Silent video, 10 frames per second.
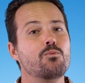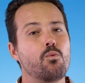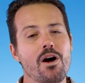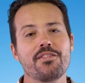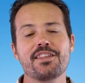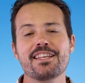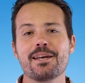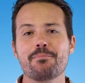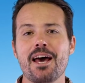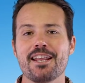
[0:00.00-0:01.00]
one thing
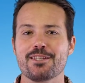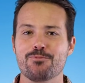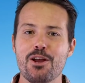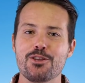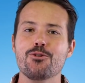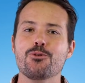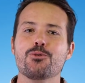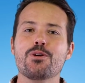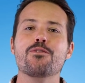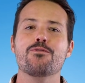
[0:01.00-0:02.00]
that matters when you're
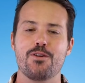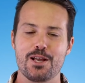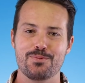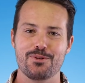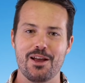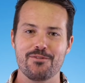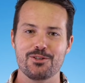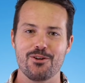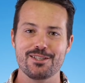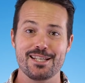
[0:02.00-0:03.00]
doing Facebook
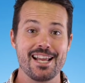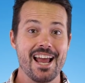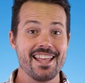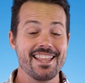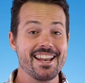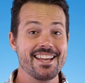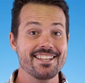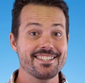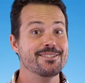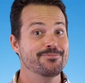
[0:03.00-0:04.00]
advertising, and that
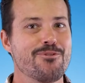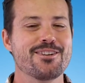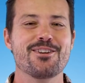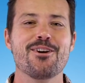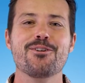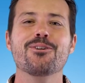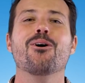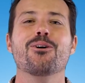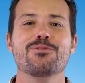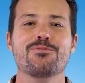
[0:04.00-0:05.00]
is return
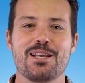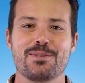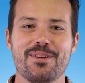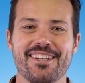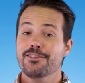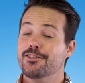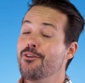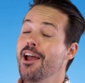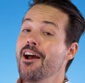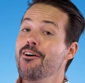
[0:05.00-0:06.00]
on investment. So
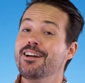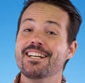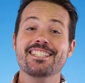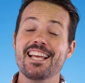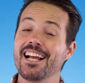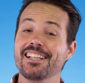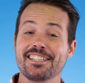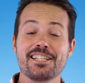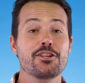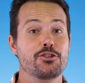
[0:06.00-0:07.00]
how
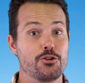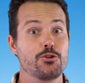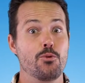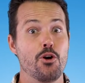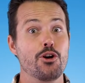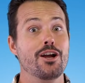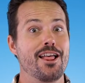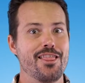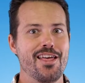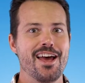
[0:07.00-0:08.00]
exactly do you work
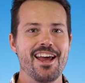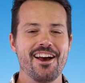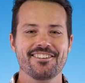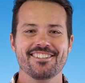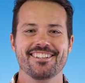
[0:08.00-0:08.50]
that out?